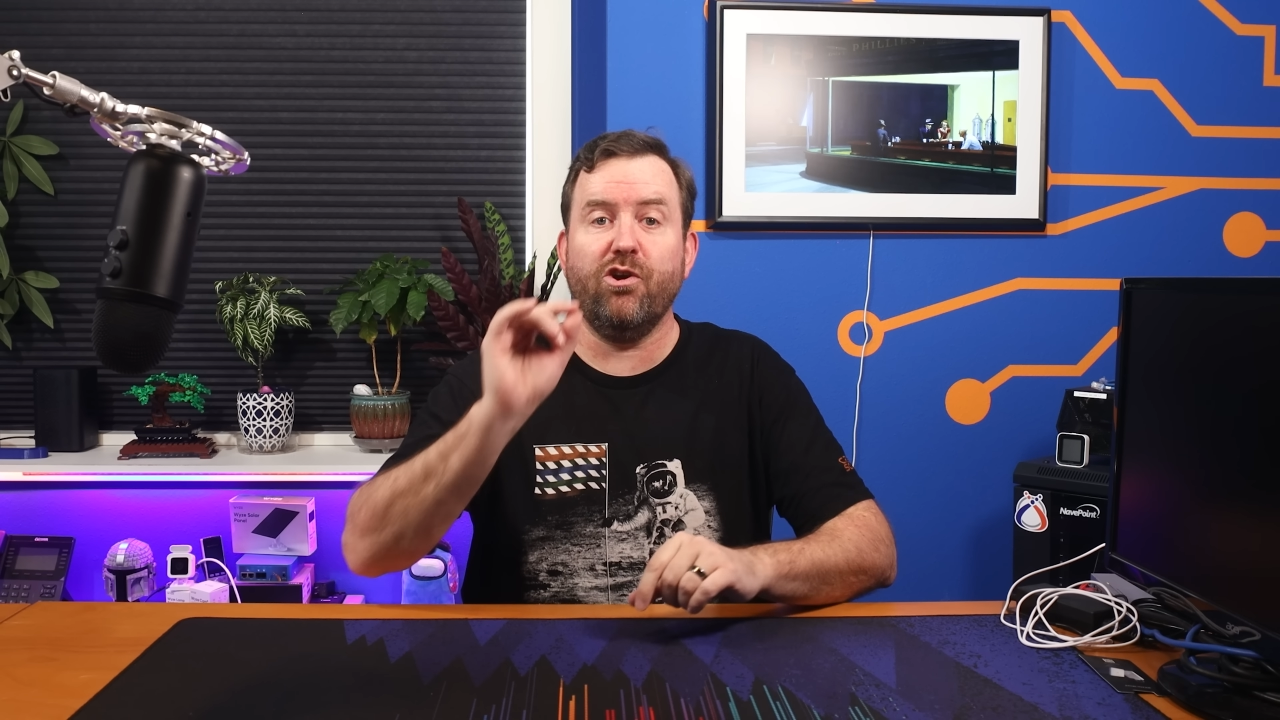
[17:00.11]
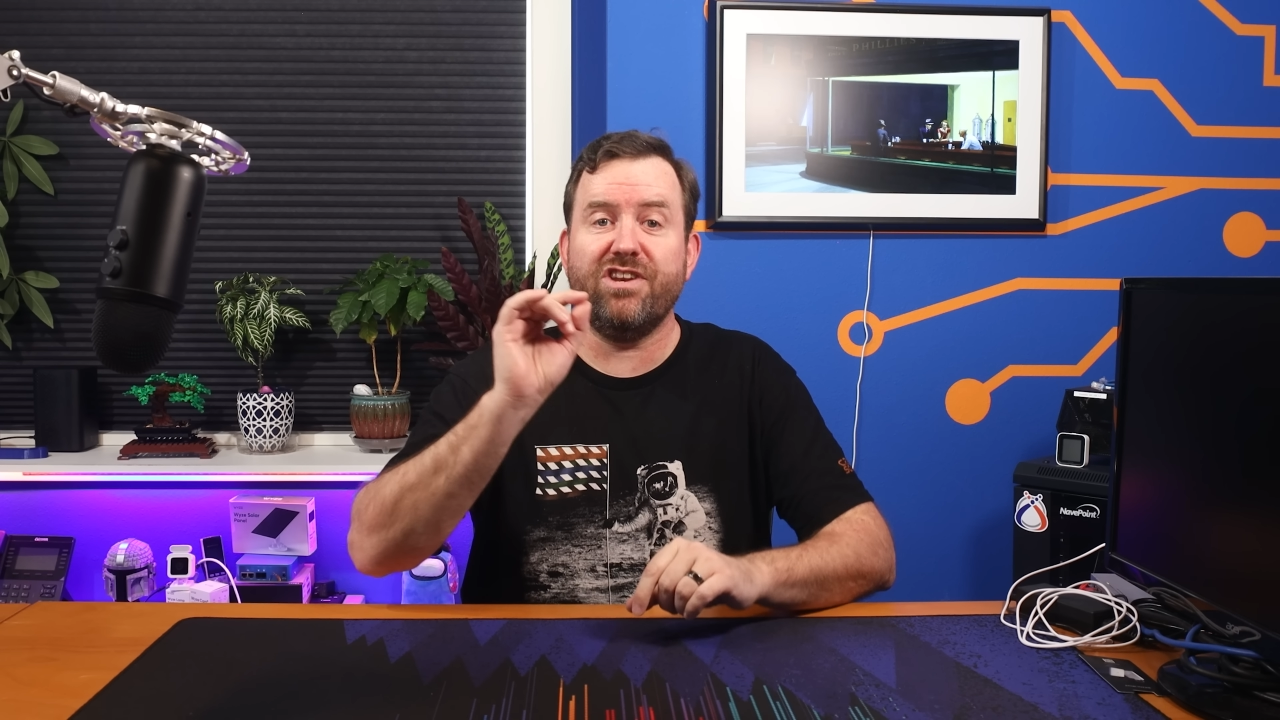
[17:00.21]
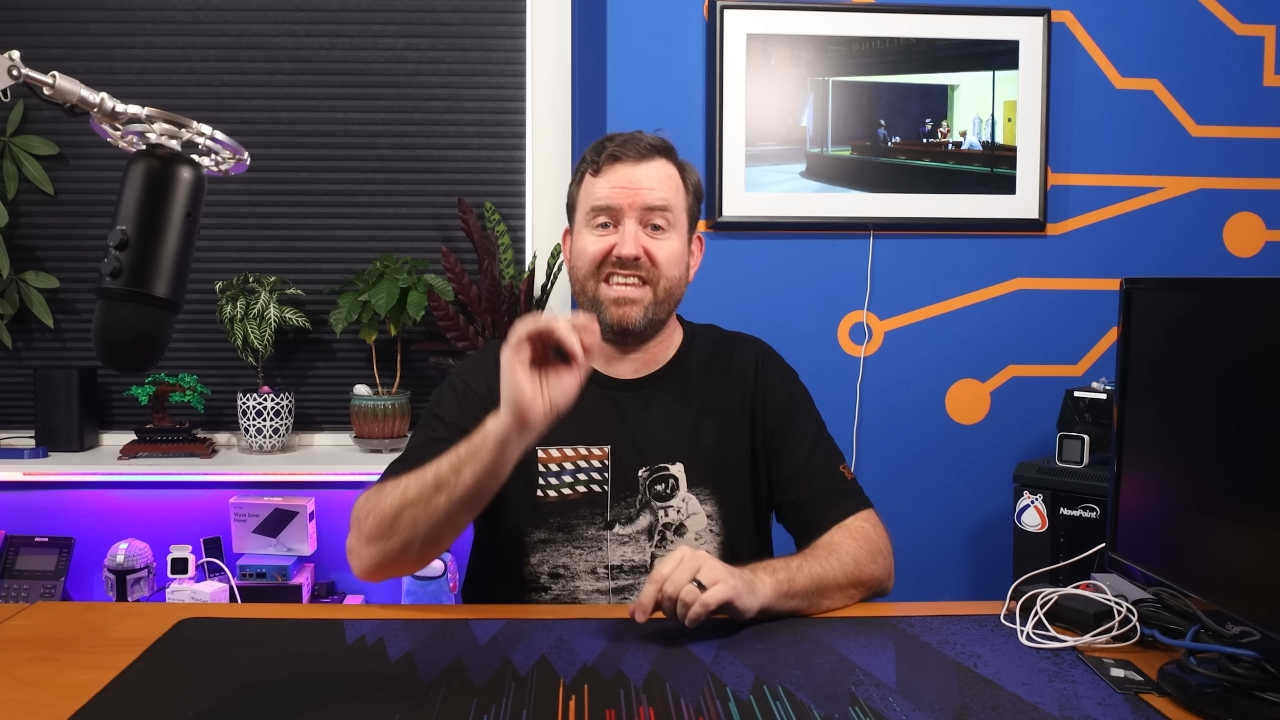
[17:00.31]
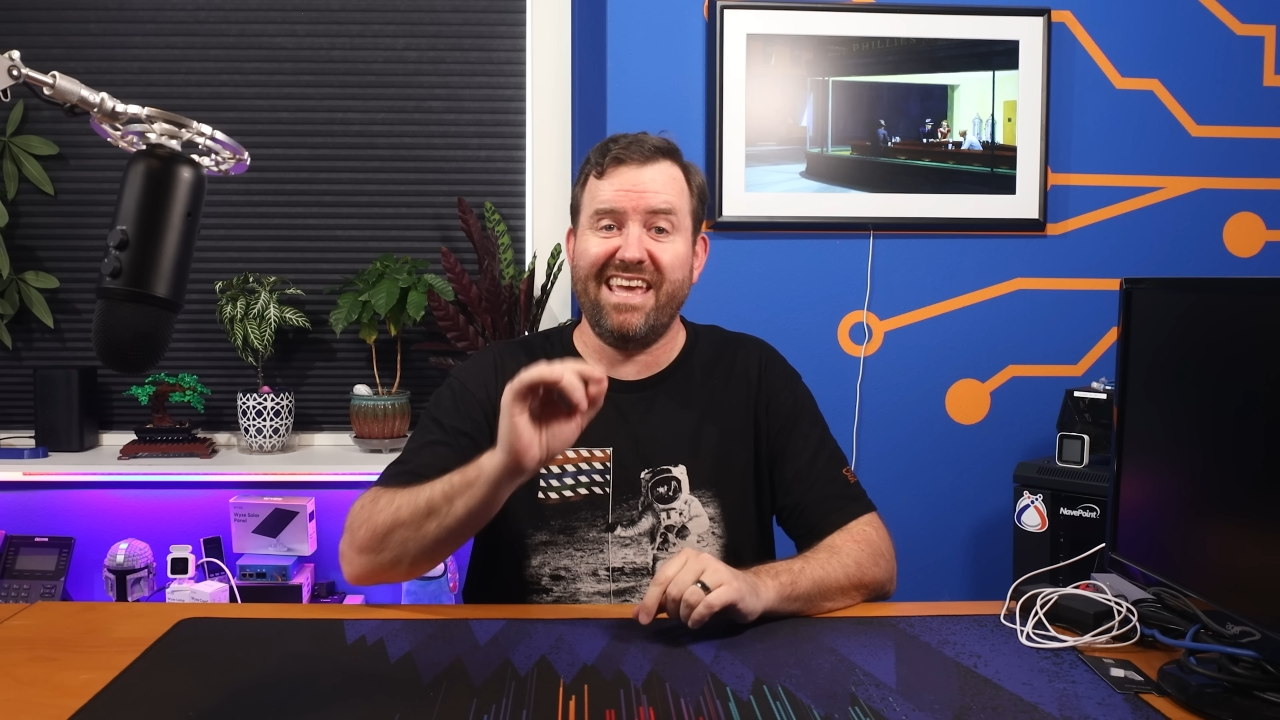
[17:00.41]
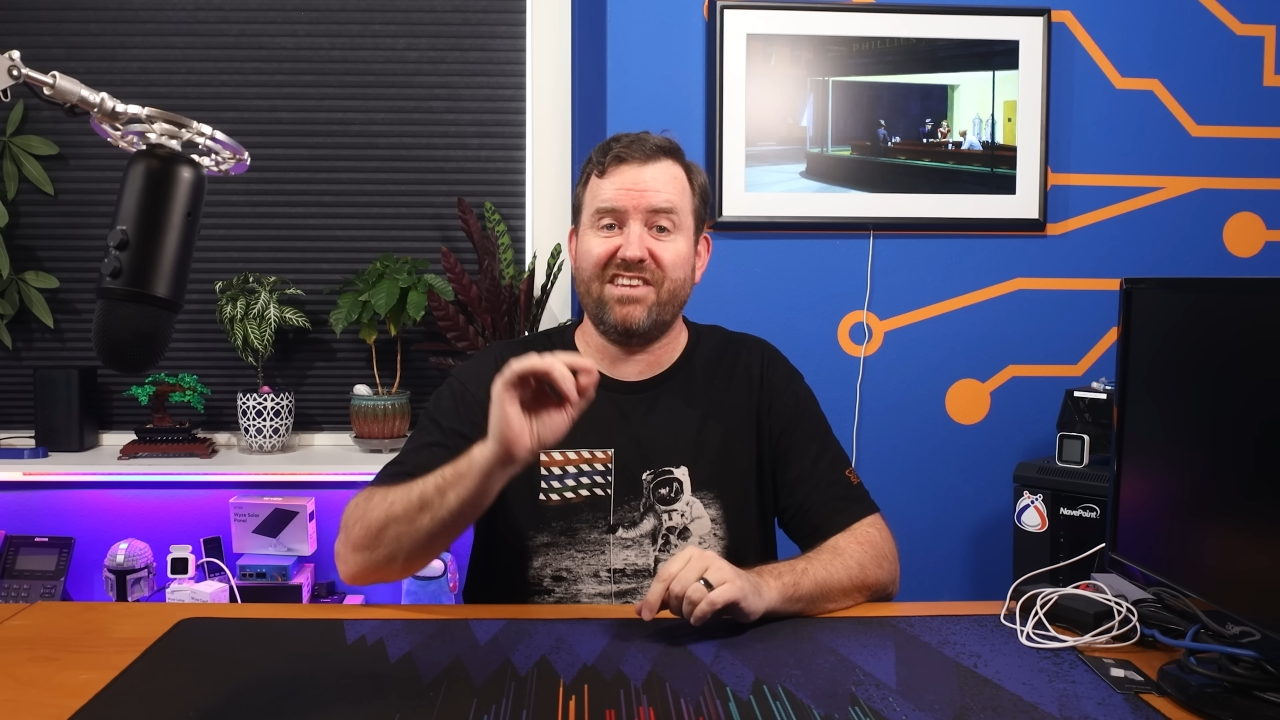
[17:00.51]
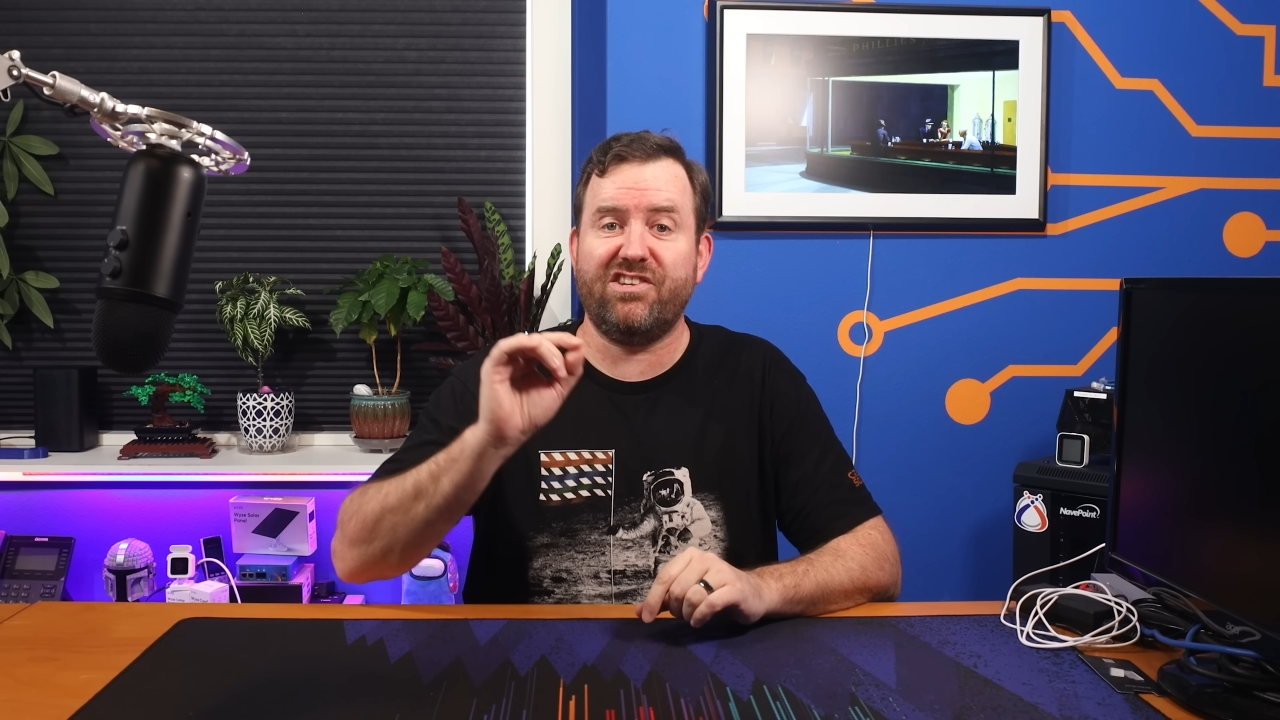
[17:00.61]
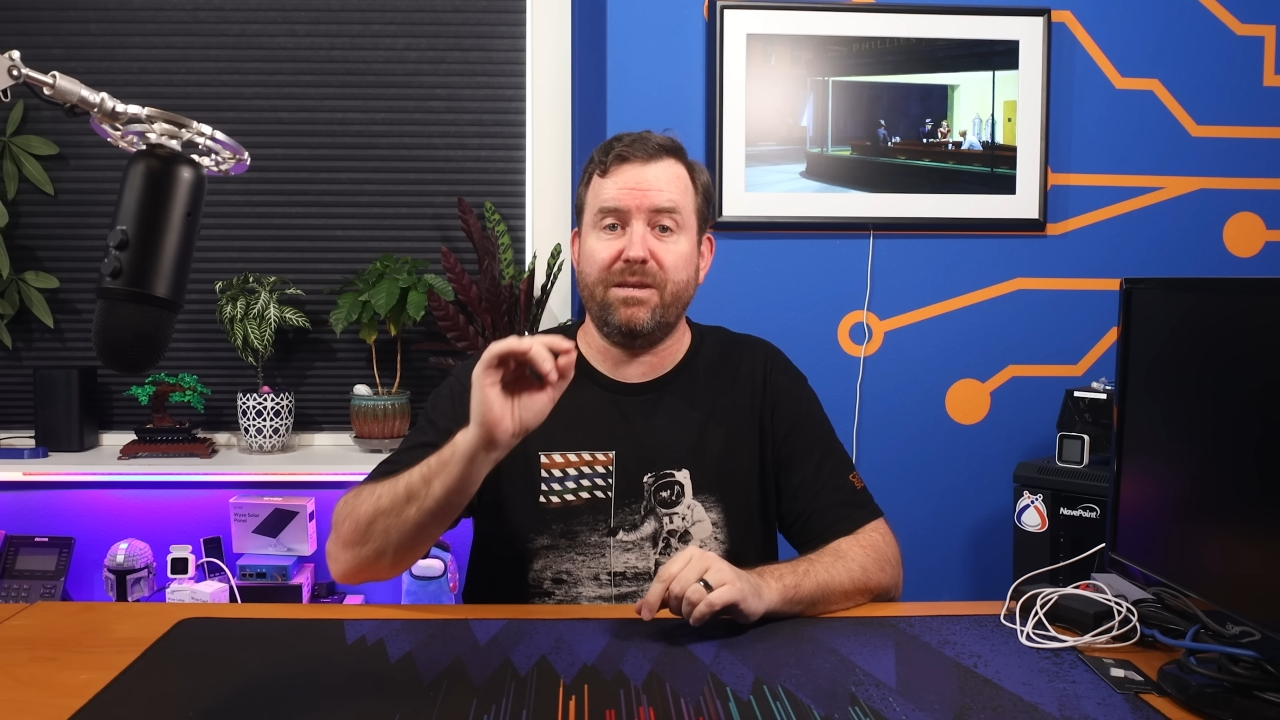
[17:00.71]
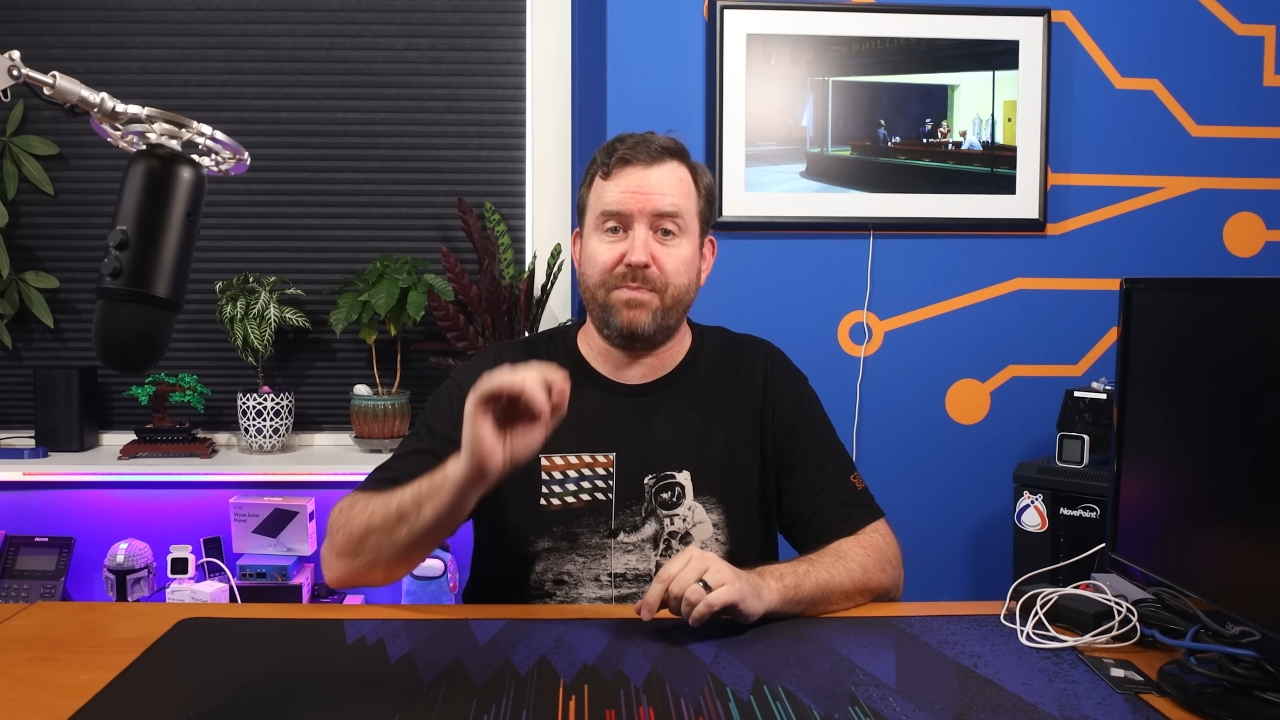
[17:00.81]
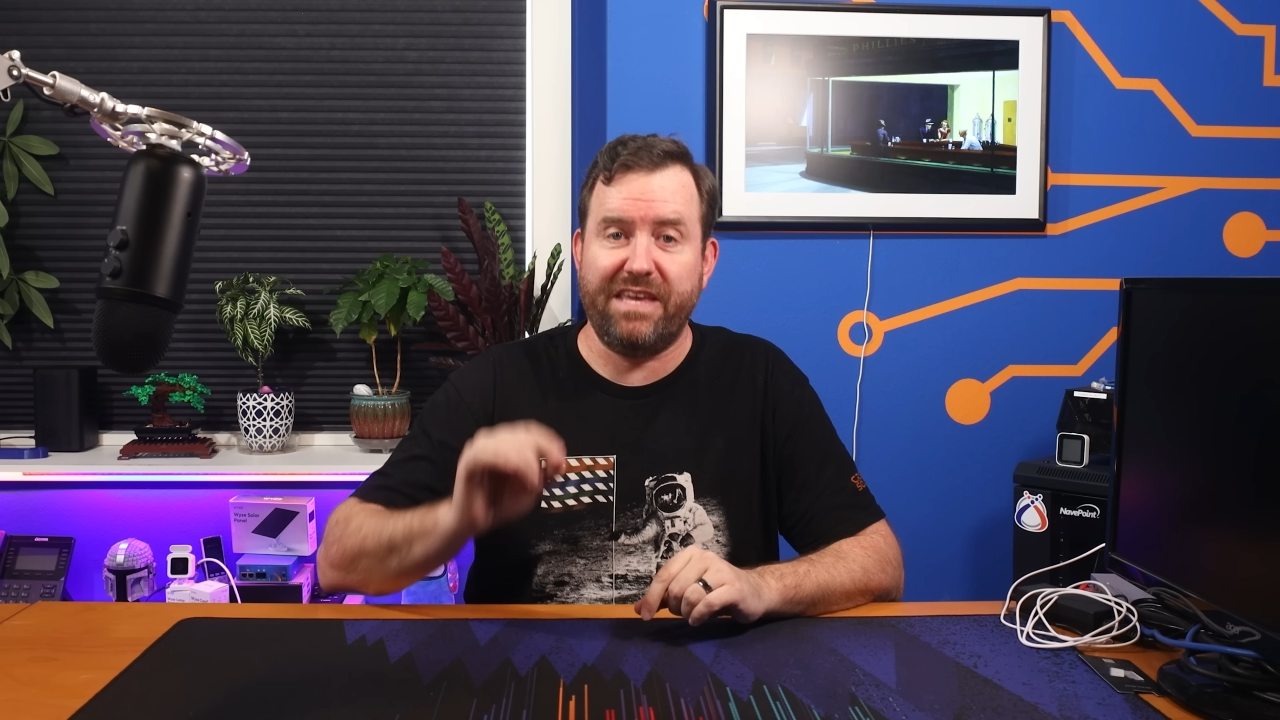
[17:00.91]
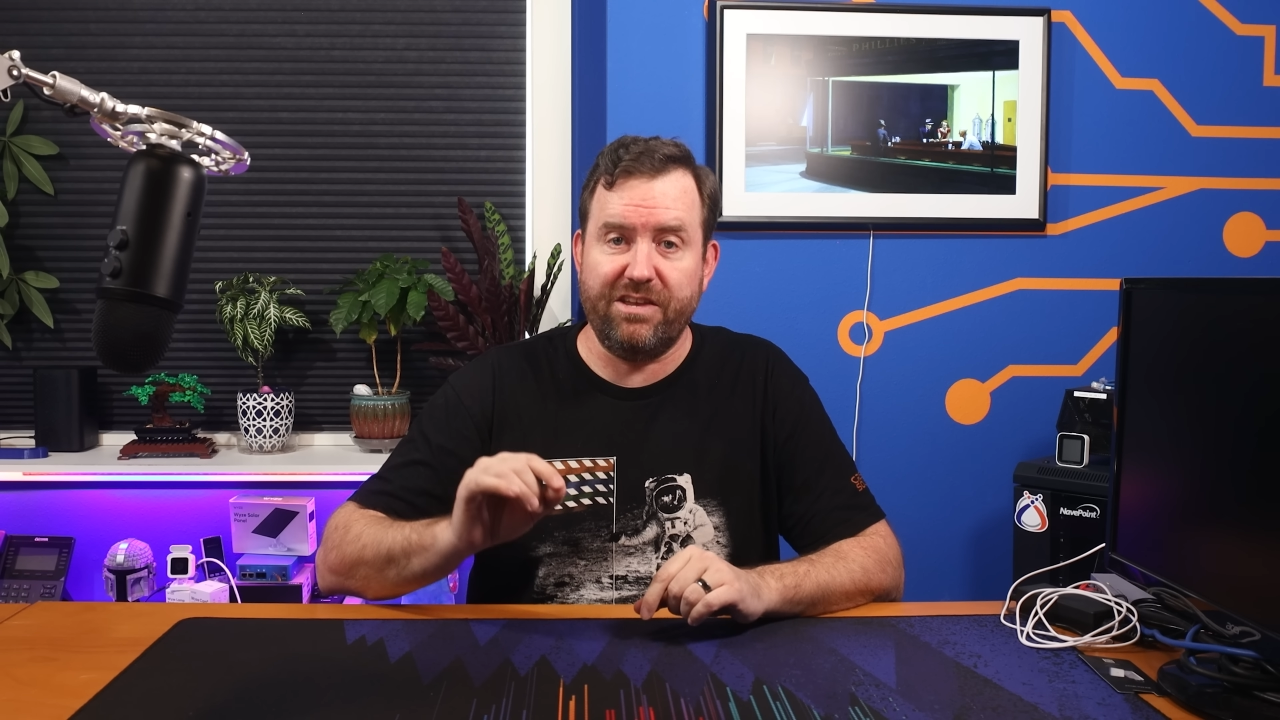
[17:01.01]
your
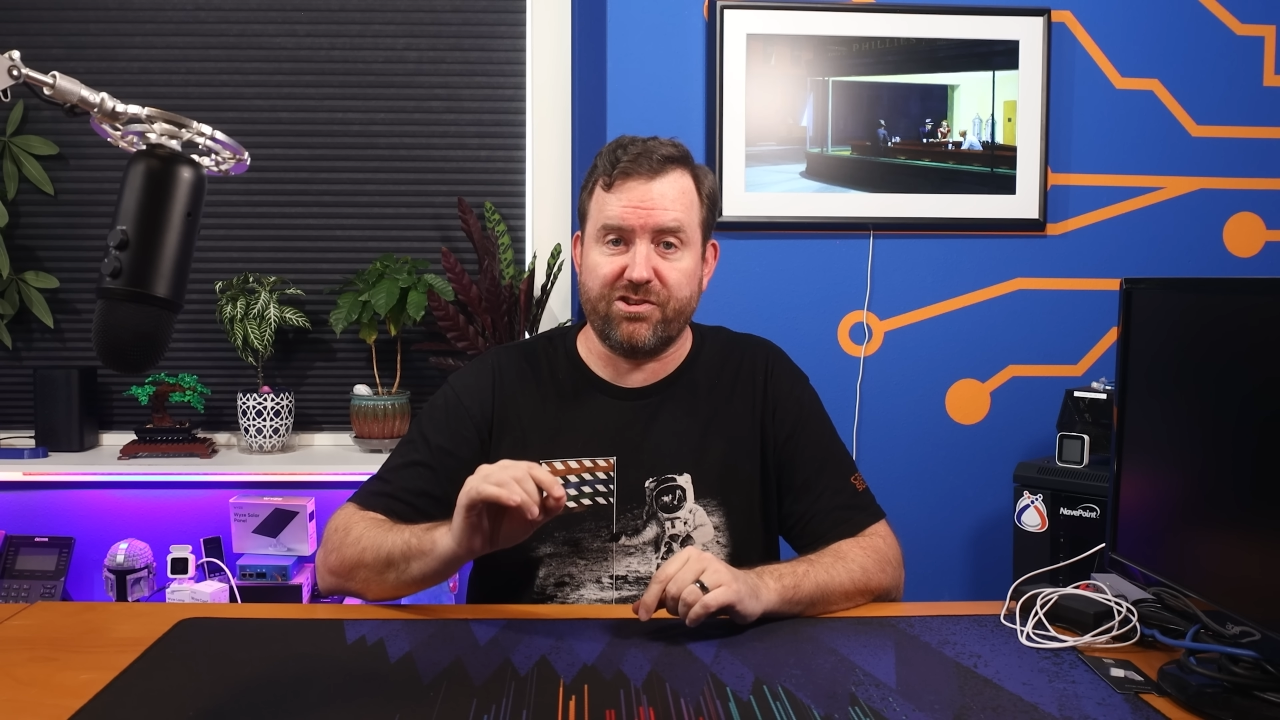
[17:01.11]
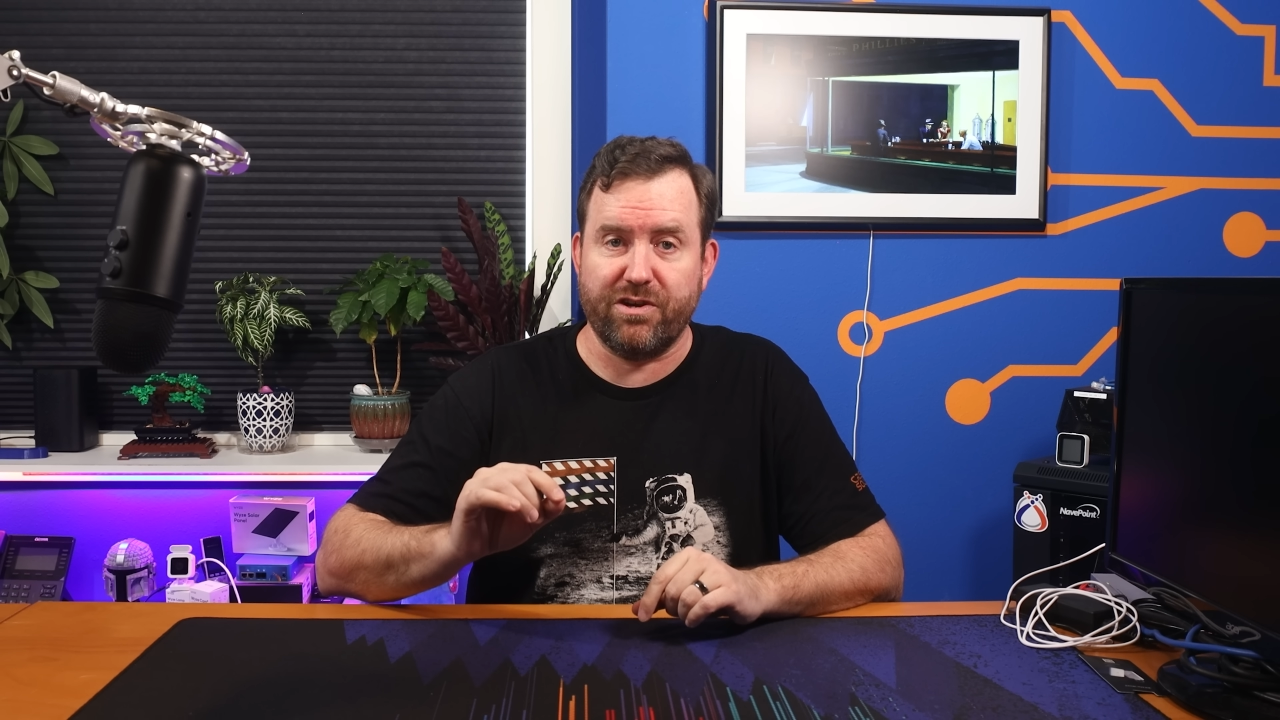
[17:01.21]
DHCP